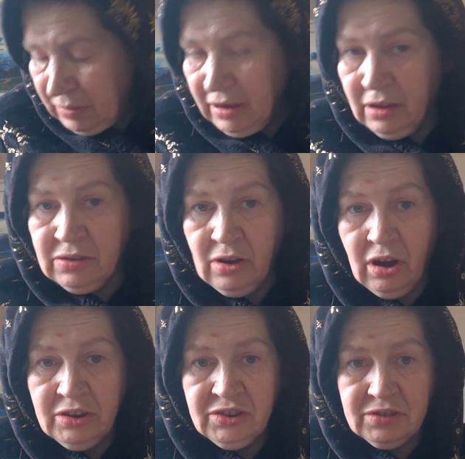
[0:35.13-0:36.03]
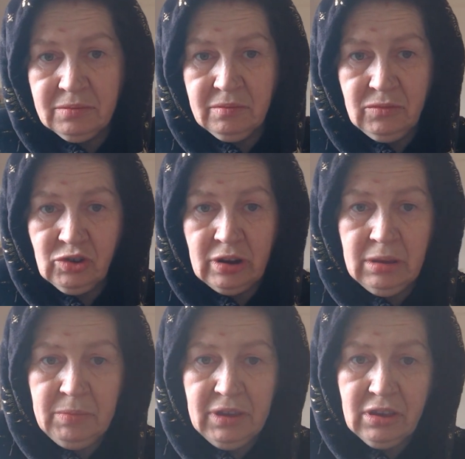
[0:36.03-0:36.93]
Peter Tosh,
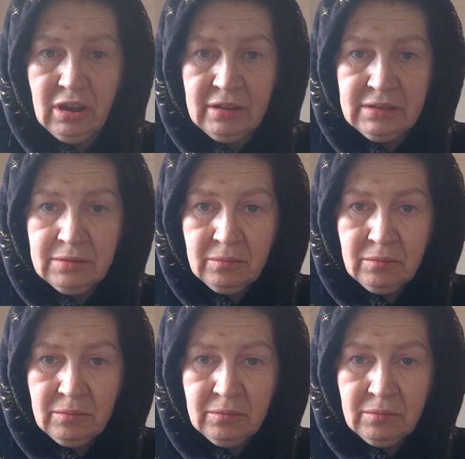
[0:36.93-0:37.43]
Johnny Be Good.